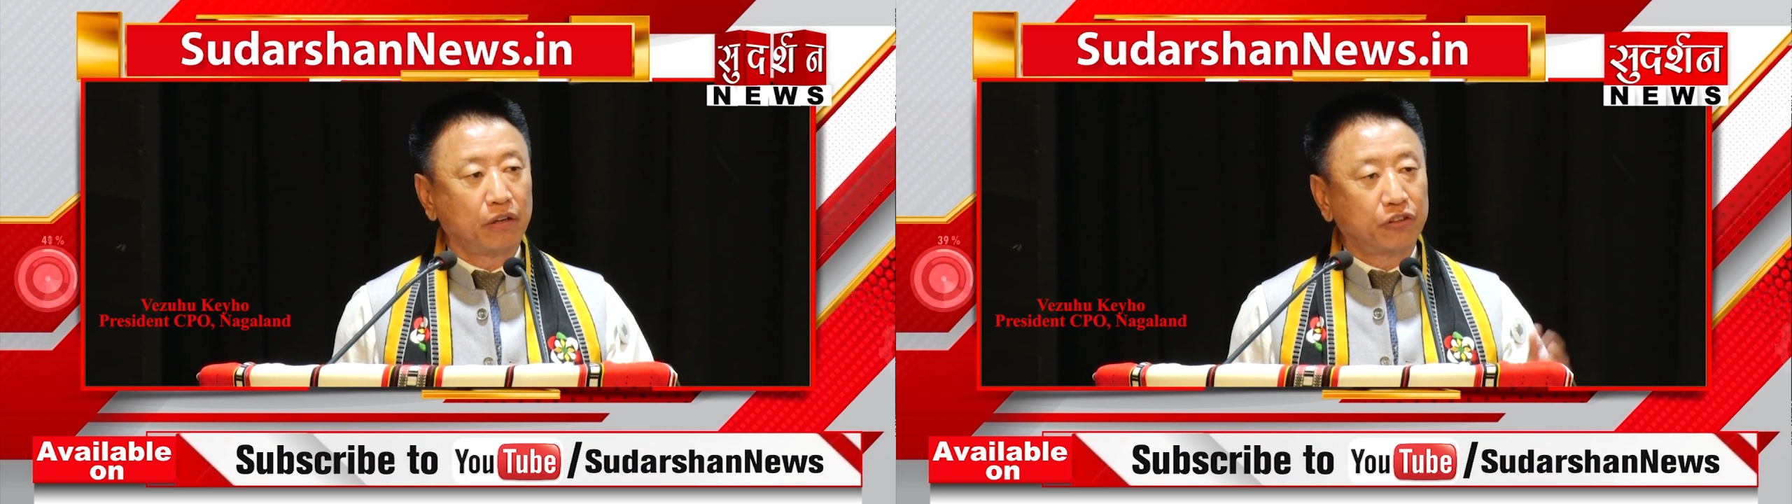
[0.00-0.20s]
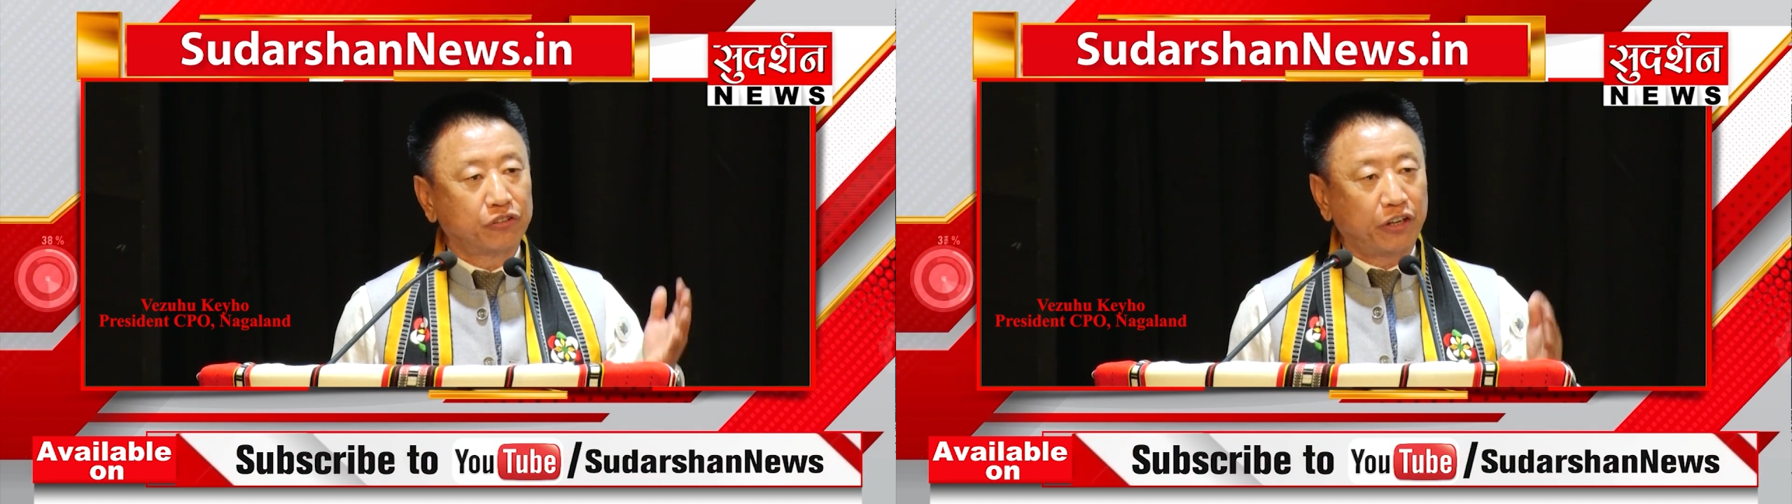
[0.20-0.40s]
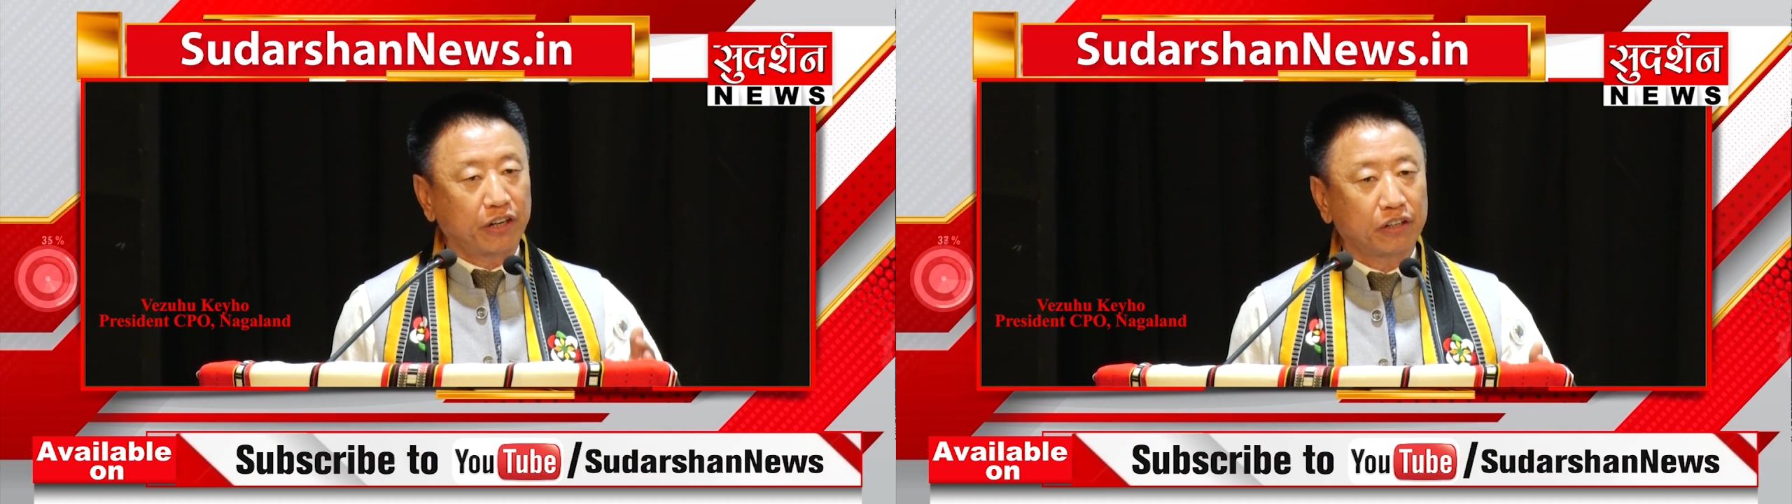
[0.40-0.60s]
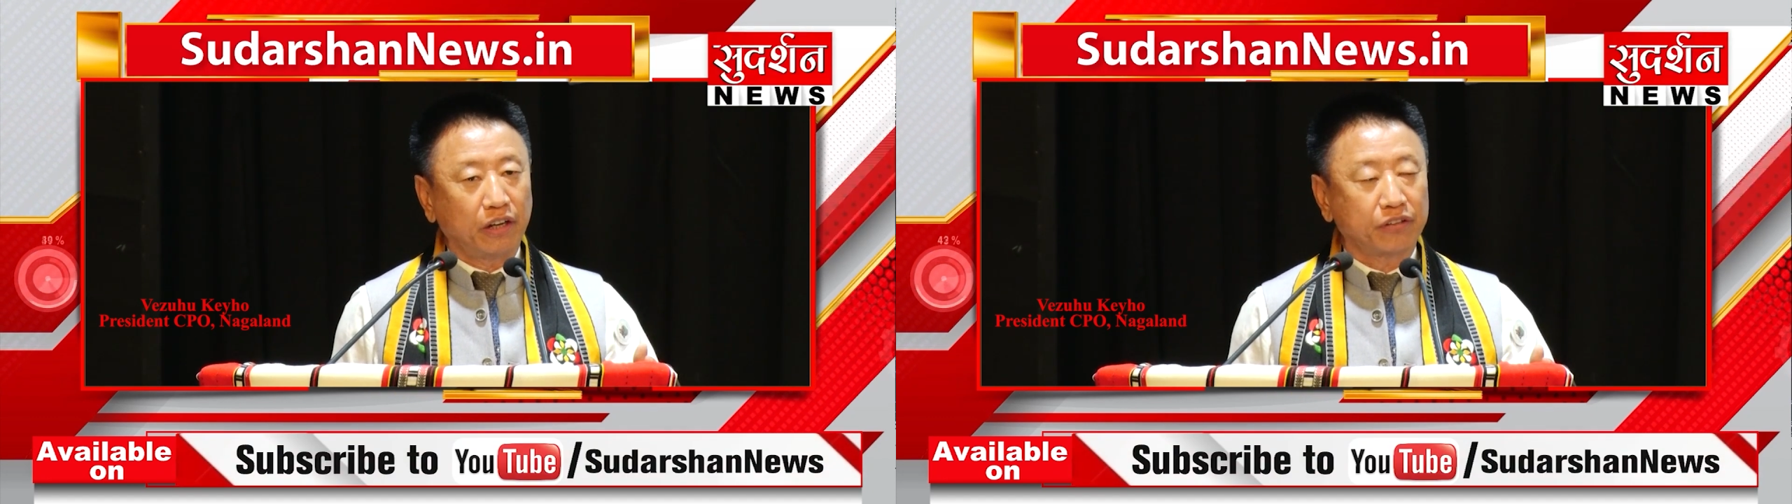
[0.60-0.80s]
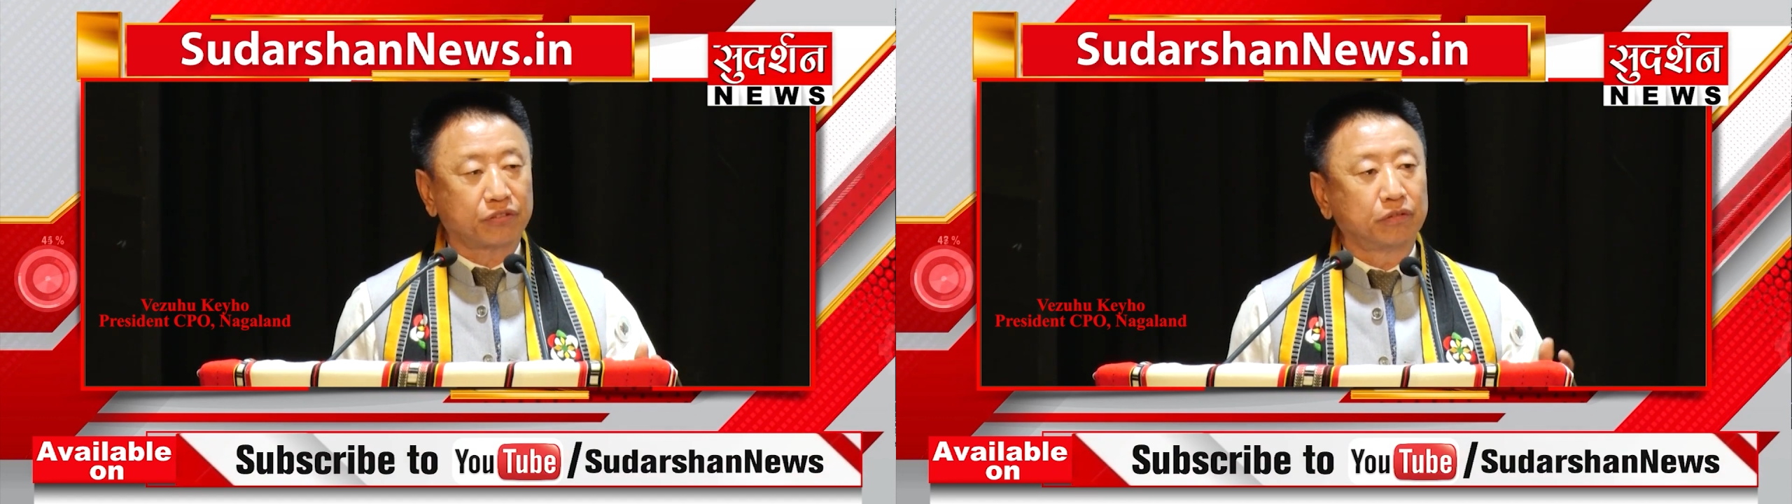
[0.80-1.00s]

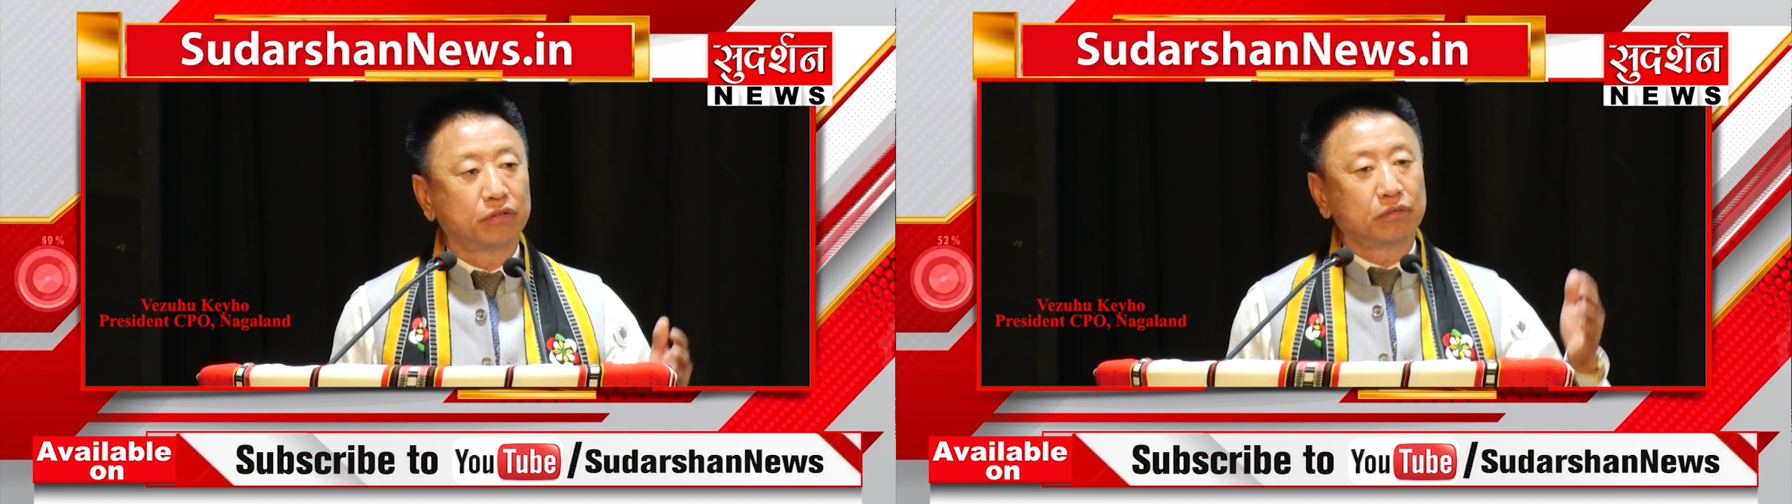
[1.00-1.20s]
Sickness,